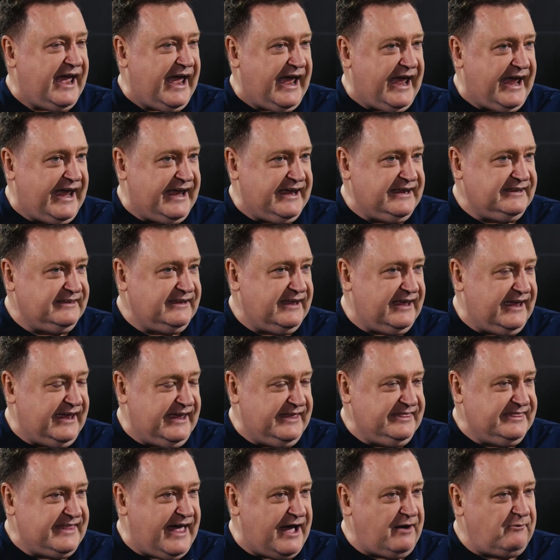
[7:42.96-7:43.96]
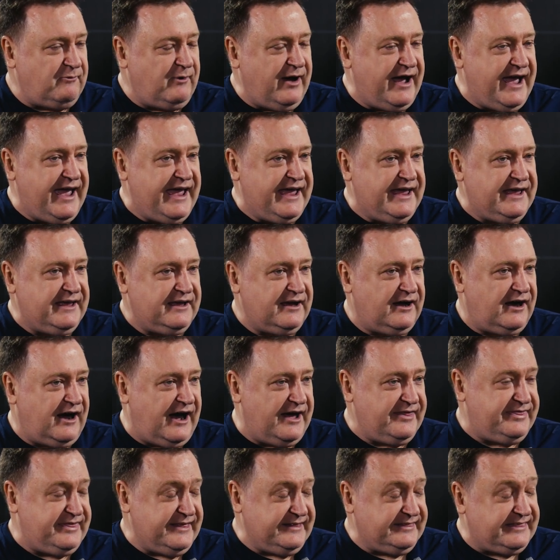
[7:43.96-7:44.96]
In that way,
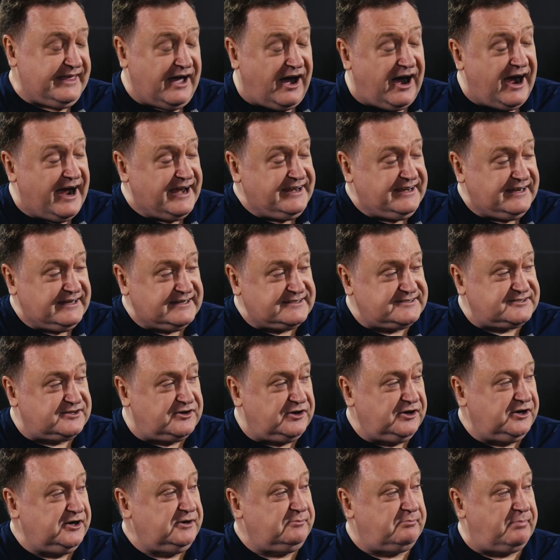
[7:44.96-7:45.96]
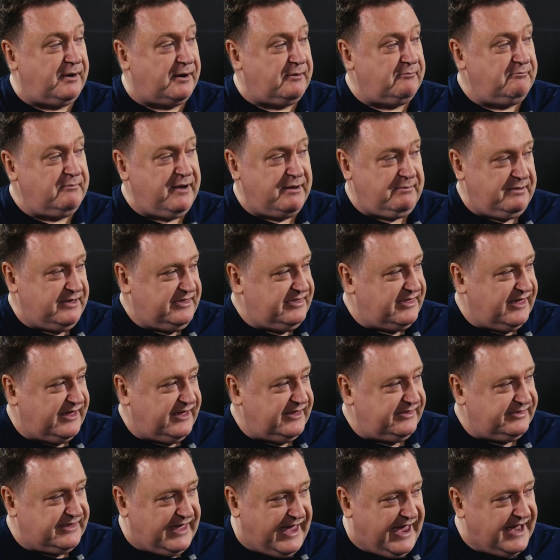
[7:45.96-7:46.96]
I think the idea is good, but maybe
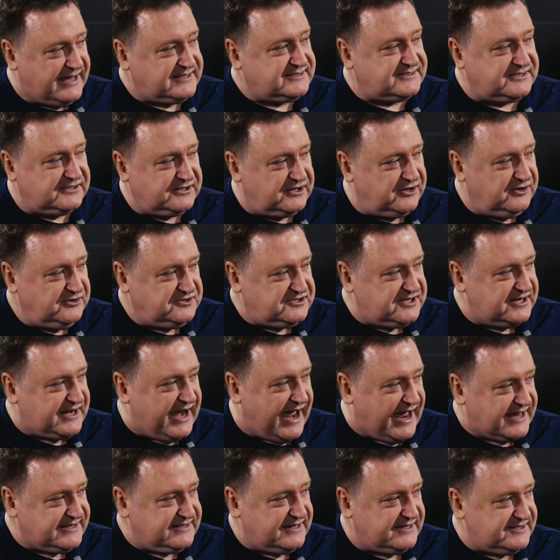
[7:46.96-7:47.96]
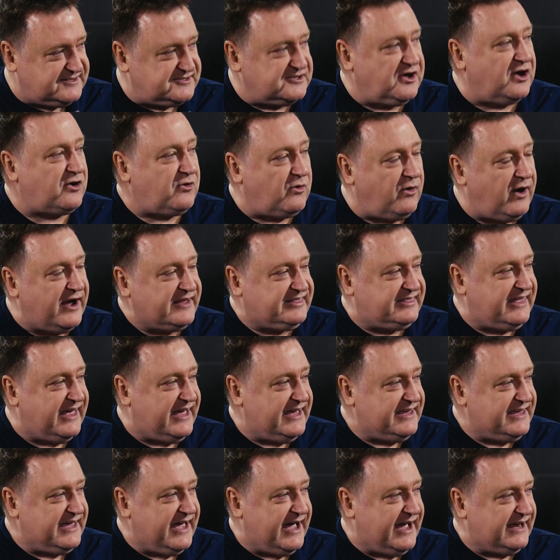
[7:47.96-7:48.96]
the execution is not quite there
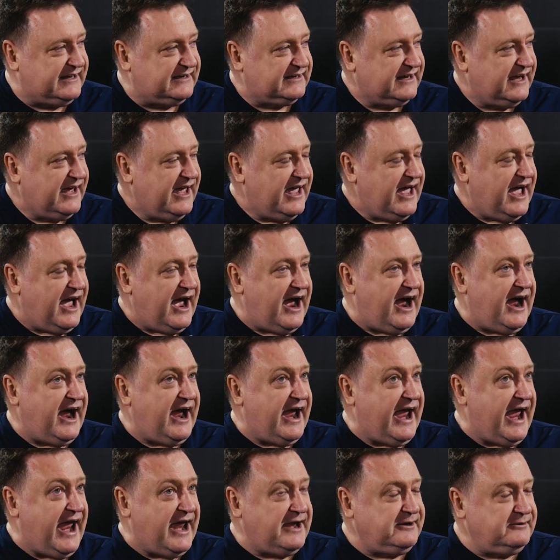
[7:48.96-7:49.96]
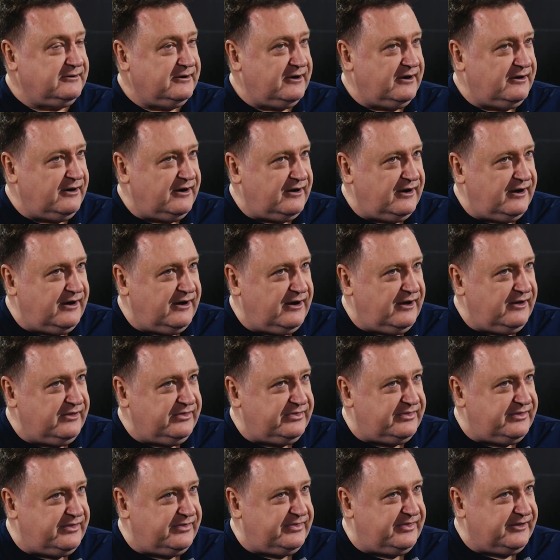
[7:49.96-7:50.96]
yet. And
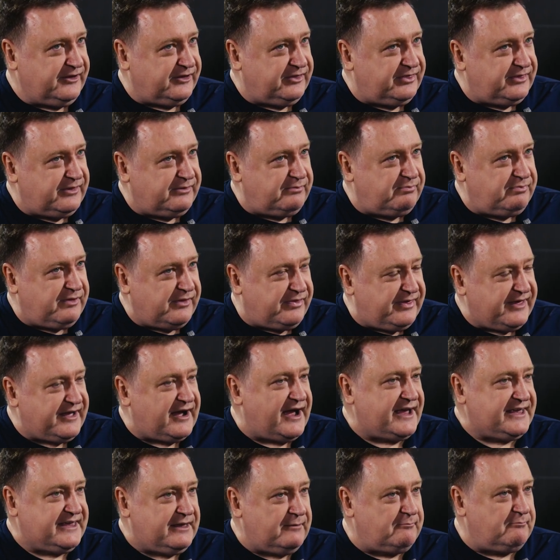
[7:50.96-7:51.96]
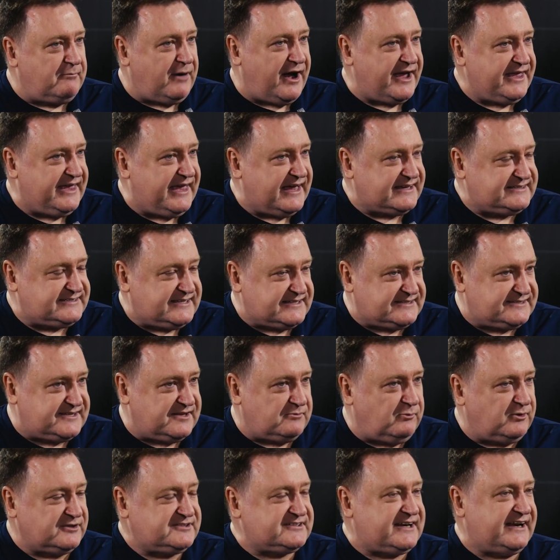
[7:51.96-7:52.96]
the thing, my guess is that
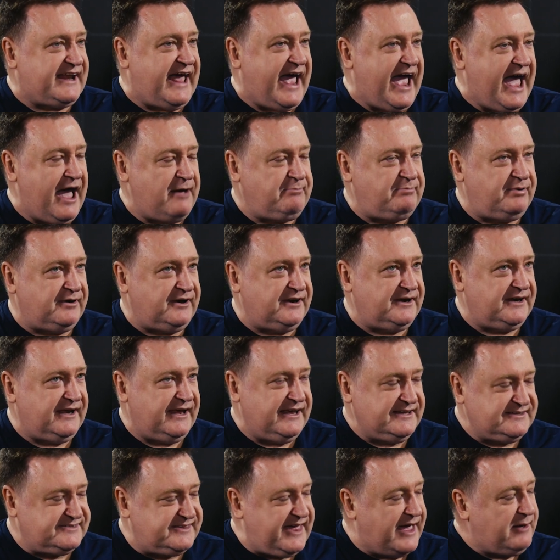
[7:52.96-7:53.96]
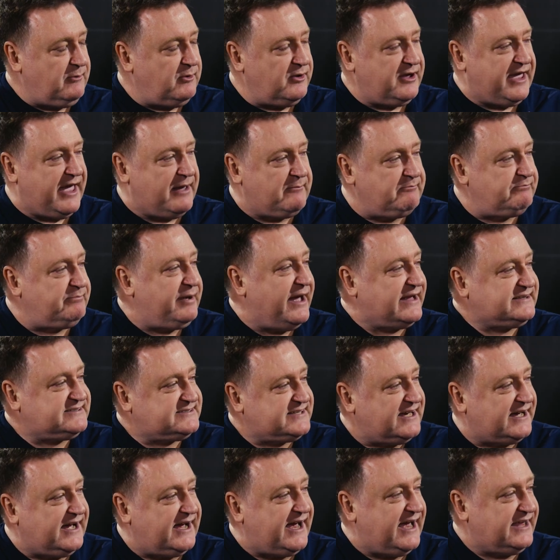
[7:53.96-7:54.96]
what's going to happen is they will get
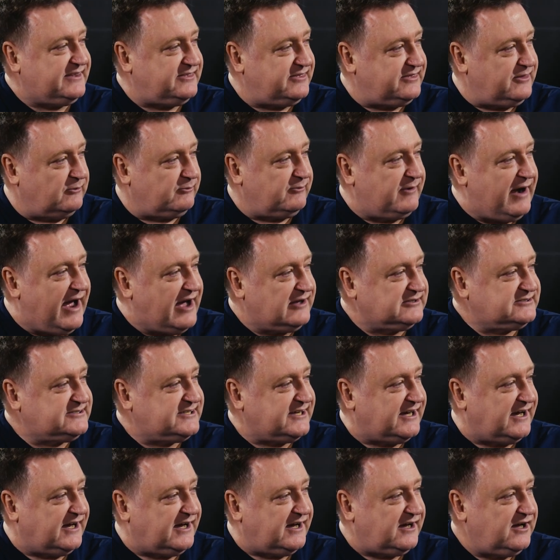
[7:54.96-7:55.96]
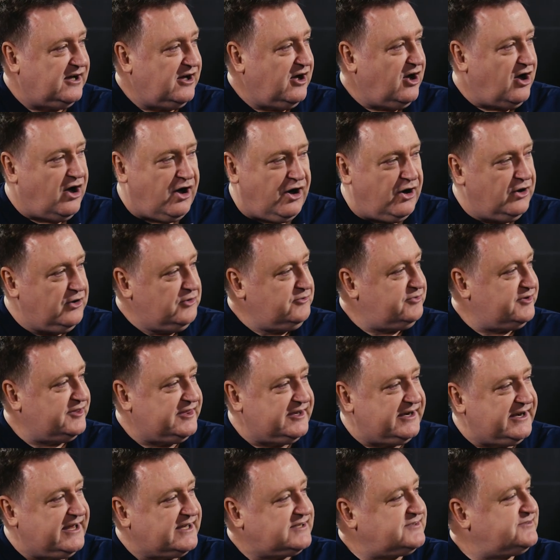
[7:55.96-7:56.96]
better at the router over the
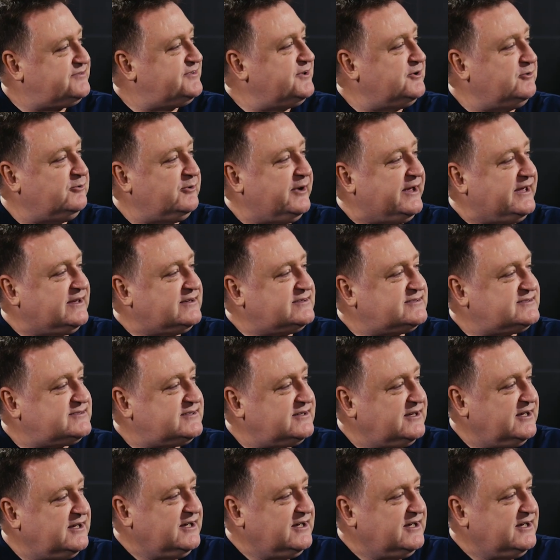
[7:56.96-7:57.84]
next few weeks.